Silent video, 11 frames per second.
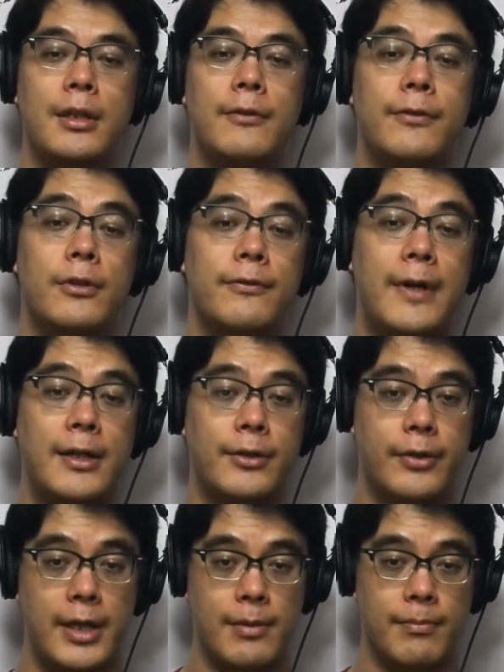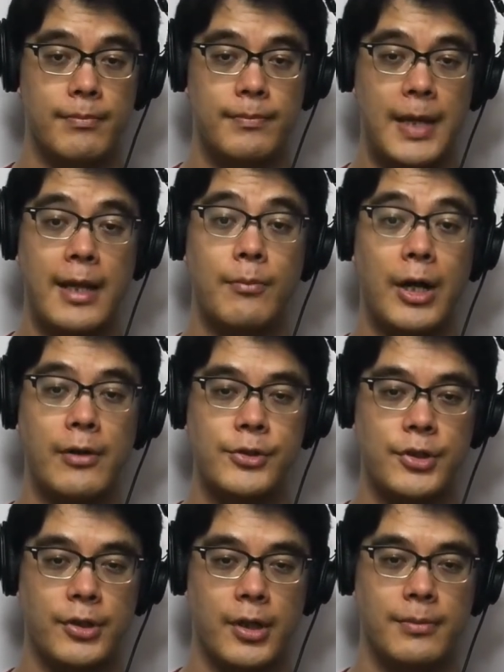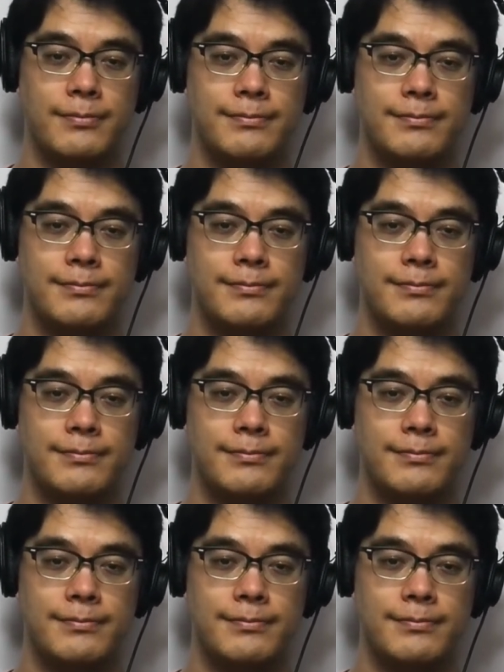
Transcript: full-fat cream, and brown sugar.